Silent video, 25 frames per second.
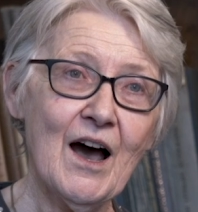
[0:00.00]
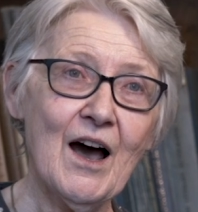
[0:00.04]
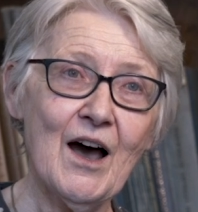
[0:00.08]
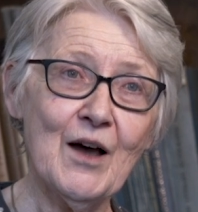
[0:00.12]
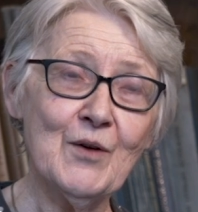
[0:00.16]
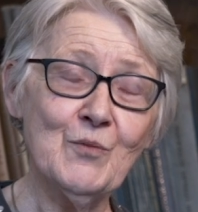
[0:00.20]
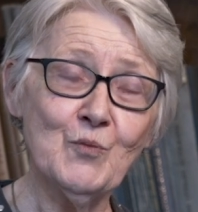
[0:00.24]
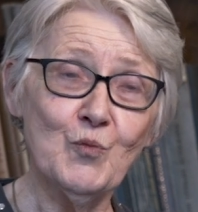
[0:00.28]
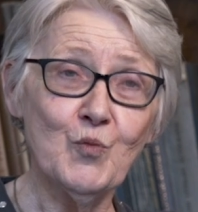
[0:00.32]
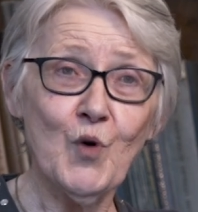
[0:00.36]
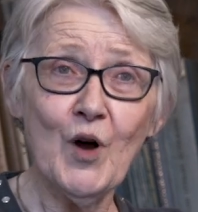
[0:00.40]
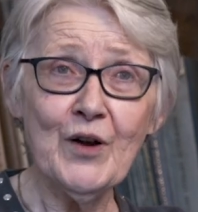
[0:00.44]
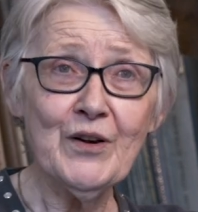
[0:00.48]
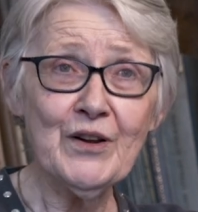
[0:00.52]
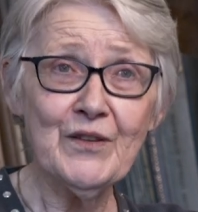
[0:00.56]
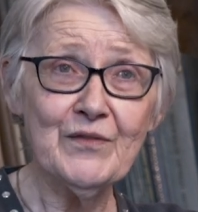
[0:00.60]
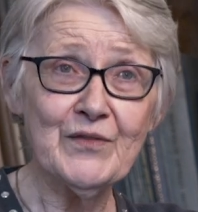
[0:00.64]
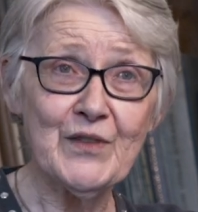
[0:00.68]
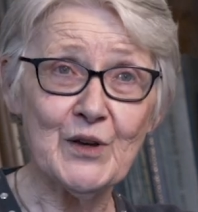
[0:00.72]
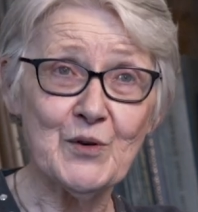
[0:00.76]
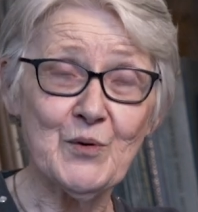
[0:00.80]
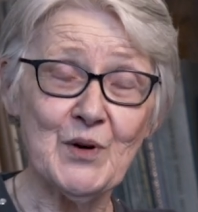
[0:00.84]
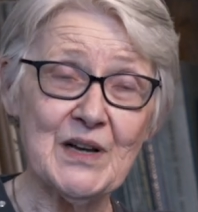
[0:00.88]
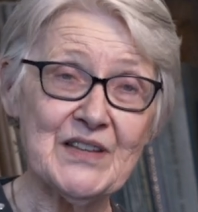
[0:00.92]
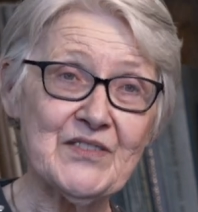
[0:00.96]
And one of
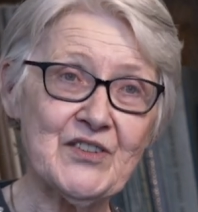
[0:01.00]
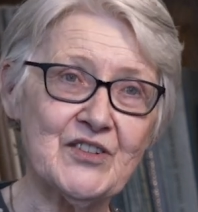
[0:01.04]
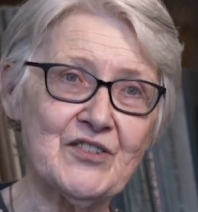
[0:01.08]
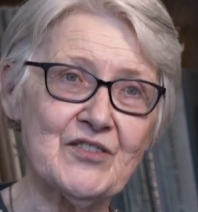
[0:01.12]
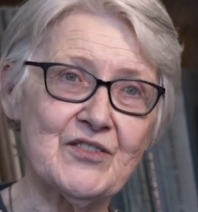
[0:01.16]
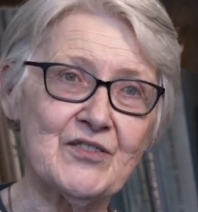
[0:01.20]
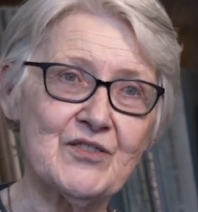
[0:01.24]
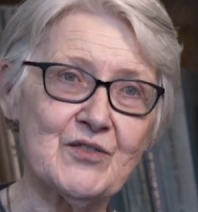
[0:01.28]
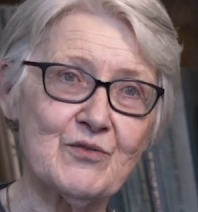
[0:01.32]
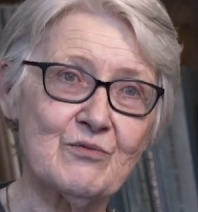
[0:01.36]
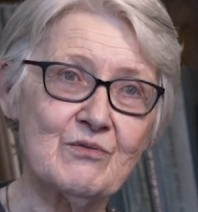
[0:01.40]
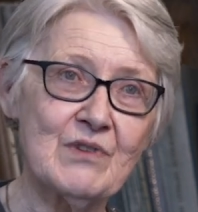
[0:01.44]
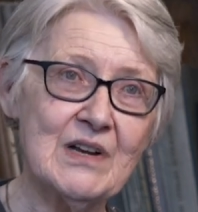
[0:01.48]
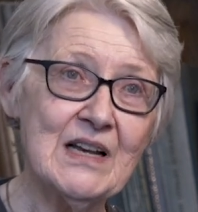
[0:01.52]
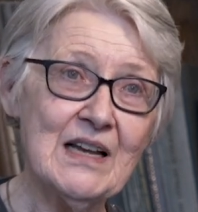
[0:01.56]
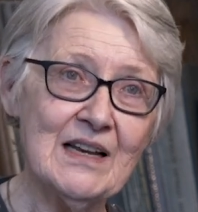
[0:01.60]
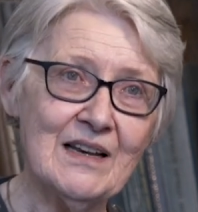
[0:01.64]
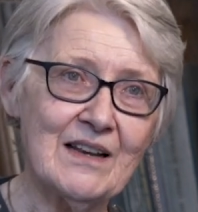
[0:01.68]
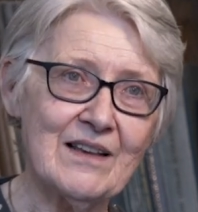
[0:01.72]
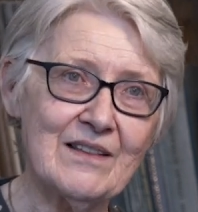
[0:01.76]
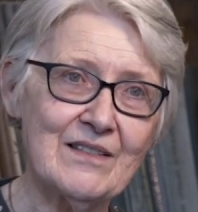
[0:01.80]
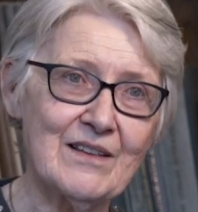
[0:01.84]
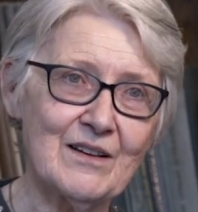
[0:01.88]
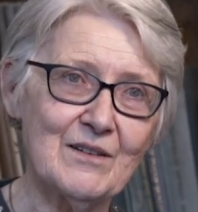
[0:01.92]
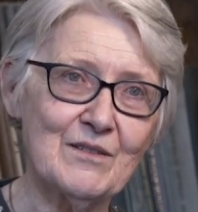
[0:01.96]
the questions
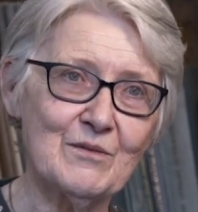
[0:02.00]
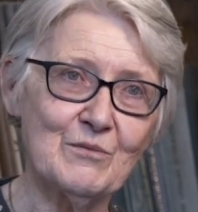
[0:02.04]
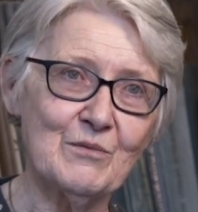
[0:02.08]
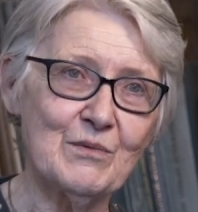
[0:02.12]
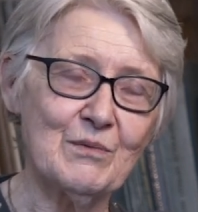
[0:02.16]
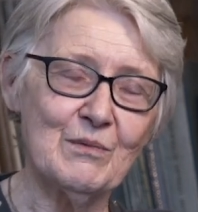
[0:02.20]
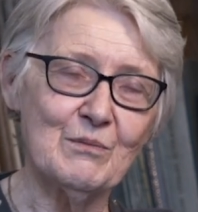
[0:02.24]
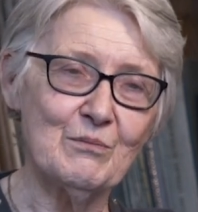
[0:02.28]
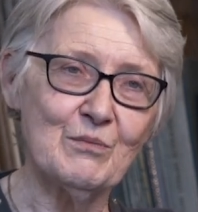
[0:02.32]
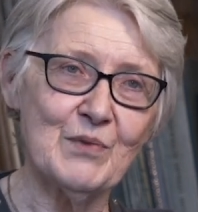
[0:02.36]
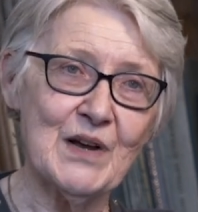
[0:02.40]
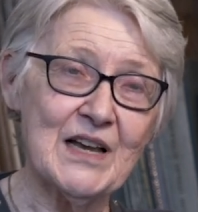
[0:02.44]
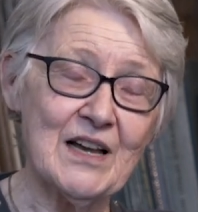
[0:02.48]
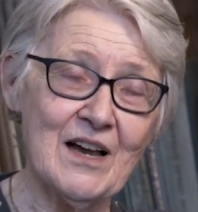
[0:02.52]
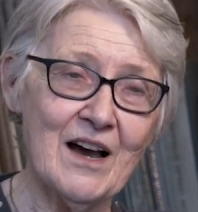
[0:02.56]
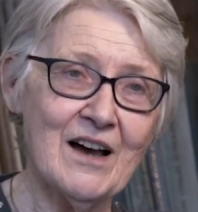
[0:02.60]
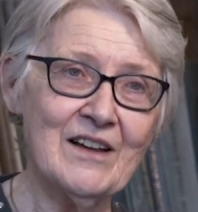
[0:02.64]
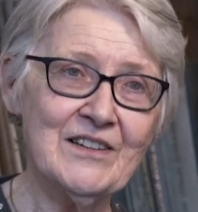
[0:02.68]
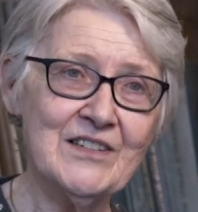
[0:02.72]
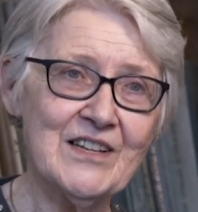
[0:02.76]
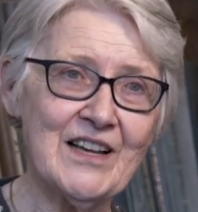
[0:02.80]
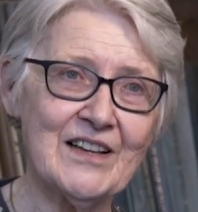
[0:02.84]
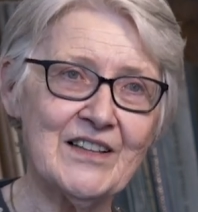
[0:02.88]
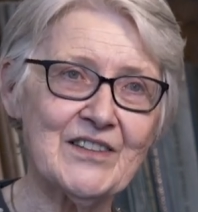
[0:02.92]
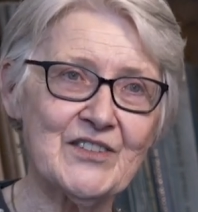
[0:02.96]
really that we
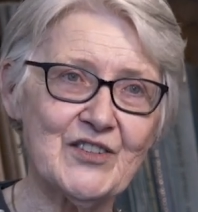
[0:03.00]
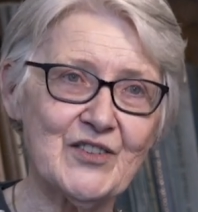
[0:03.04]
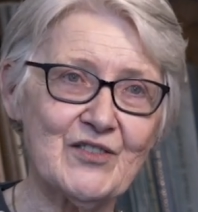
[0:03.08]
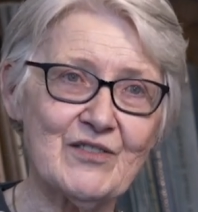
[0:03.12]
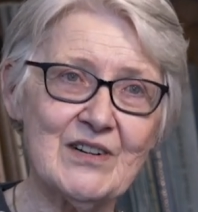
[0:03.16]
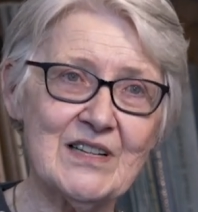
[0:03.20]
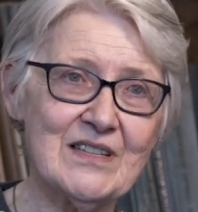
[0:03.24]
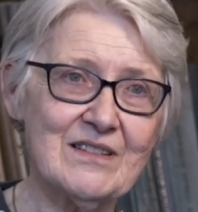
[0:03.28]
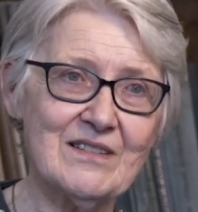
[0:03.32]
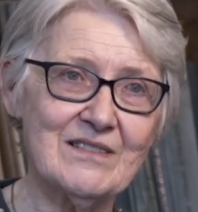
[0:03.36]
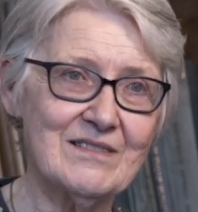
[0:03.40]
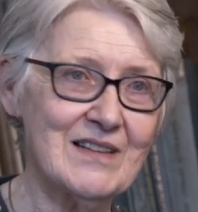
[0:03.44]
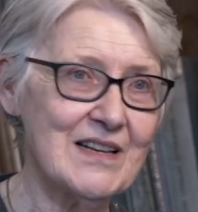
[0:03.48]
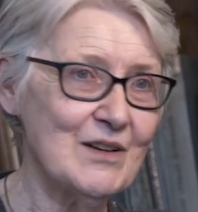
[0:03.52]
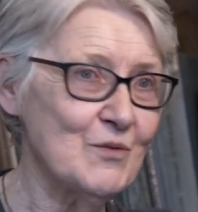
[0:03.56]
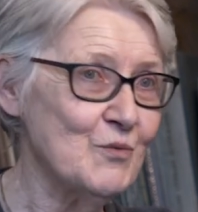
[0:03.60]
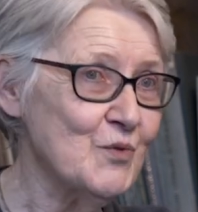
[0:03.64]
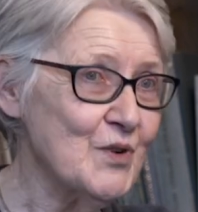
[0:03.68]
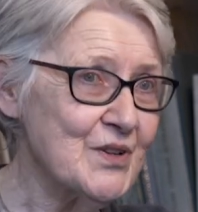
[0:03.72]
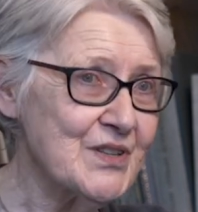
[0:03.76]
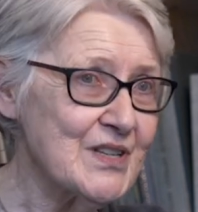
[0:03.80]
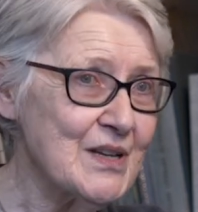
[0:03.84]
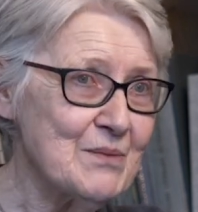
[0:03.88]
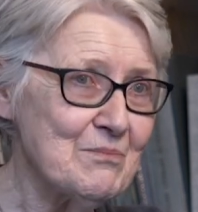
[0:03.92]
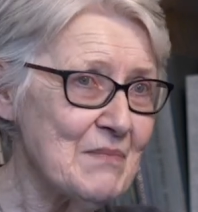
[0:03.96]
can't answer is,
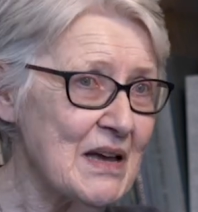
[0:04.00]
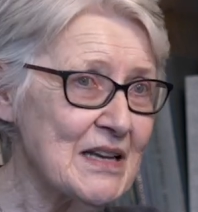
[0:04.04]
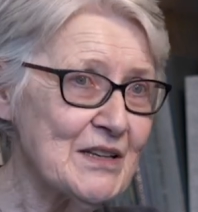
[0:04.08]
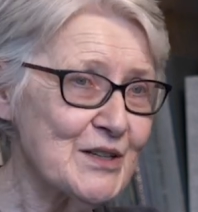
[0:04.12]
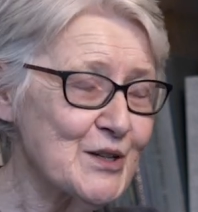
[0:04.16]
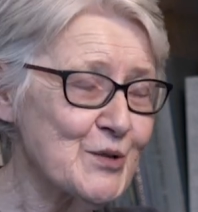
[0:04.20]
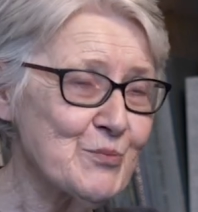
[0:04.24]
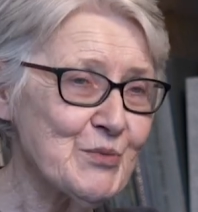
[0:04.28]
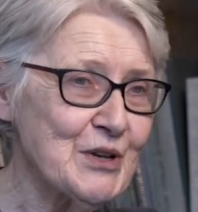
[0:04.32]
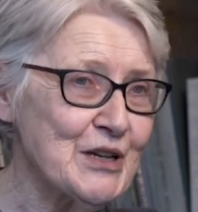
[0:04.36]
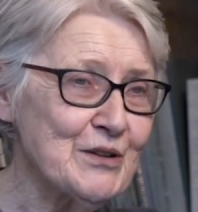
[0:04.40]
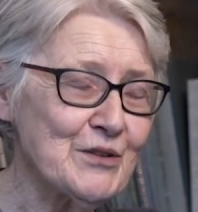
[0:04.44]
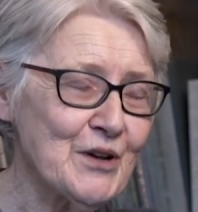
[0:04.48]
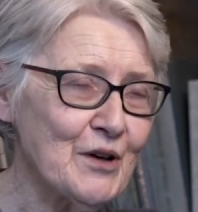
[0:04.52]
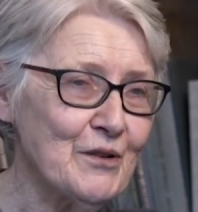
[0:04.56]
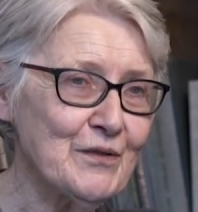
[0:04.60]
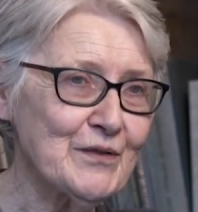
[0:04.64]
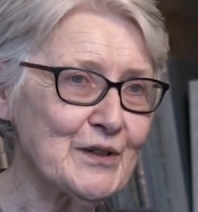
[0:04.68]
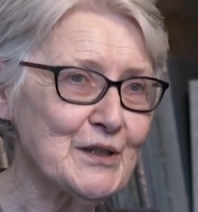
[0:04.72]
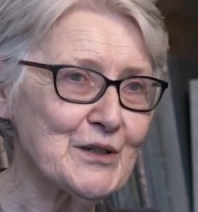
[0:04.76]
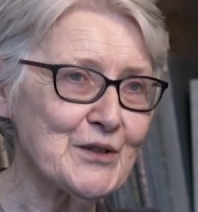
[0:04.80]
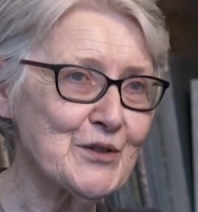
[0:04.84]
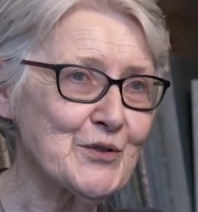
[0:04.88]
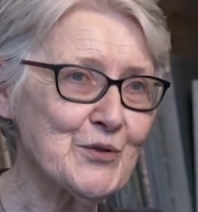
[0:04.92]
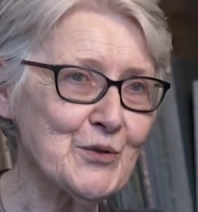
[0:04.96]
was it meant to be a
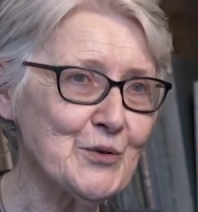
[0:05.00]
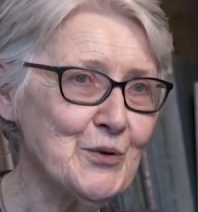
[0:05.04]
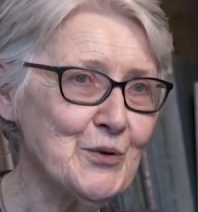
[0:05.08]
novel at